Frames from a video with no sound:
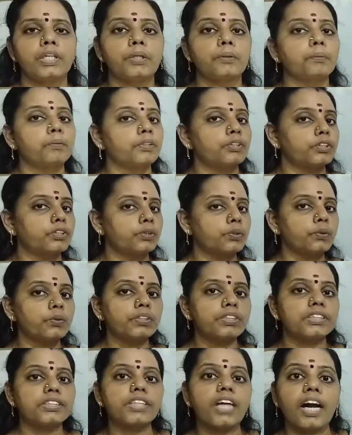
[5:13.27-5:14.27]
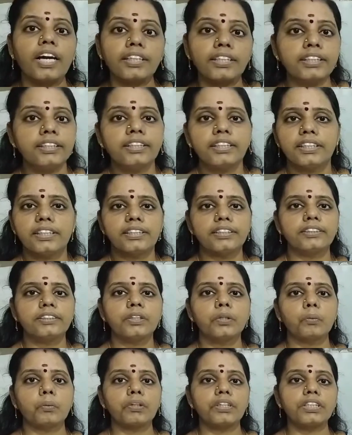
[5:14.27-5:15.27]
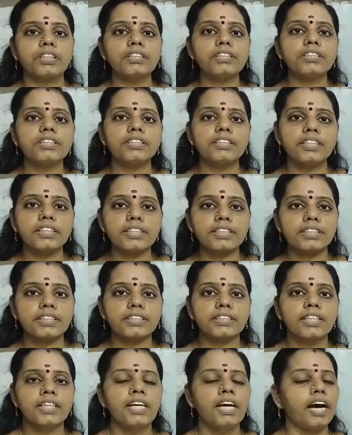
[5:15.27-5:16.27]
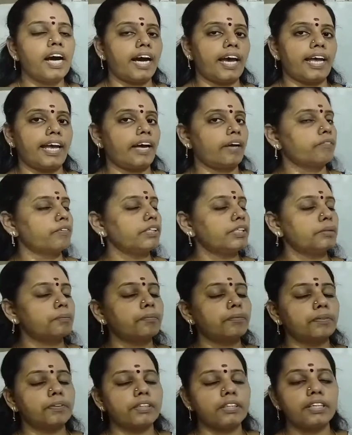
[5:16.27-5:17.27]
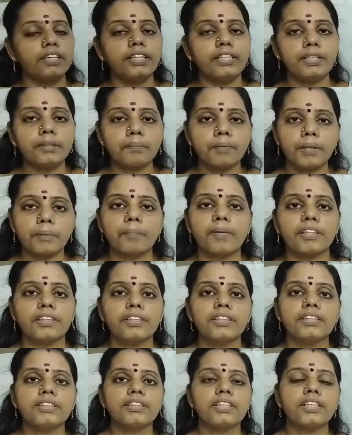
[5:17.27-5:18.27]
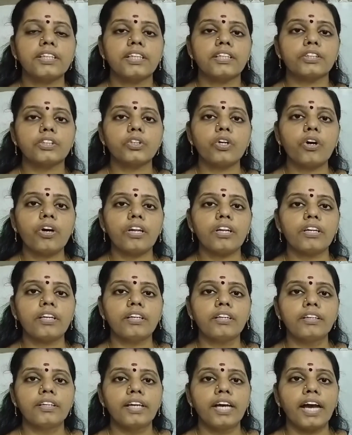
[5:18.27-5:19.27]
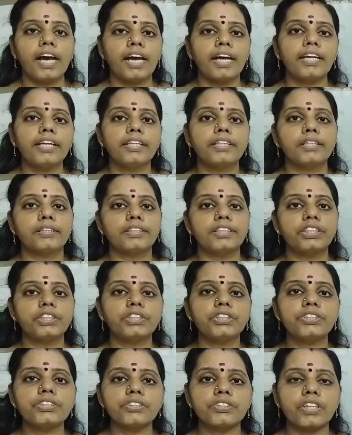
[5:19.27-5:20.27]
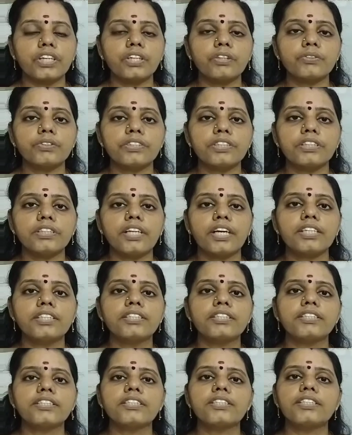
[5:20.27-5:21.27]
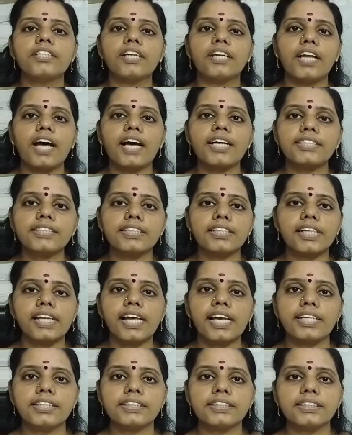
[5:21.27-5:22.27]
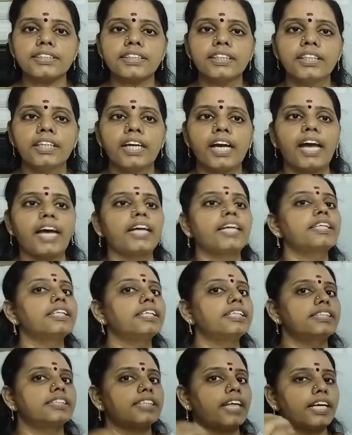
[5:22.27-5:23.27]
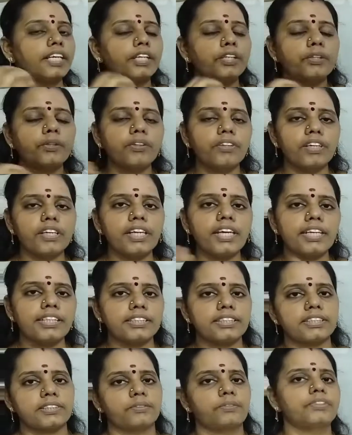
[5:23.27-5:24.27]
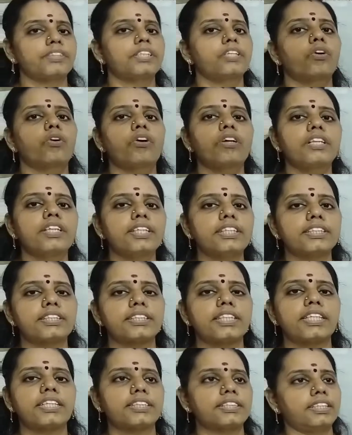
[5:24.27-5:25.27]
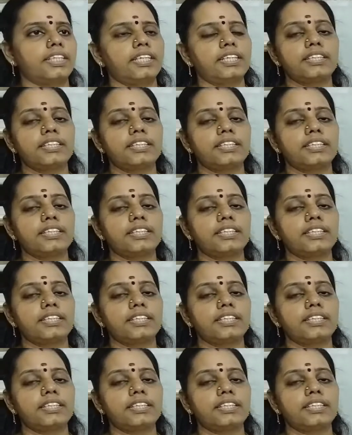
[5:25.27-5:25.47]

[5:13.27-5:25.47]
he was so startled. What is this? I haven't learned my mother tongue at all. And the teacher is announcing that this is the last class. And he started to relate with all these things.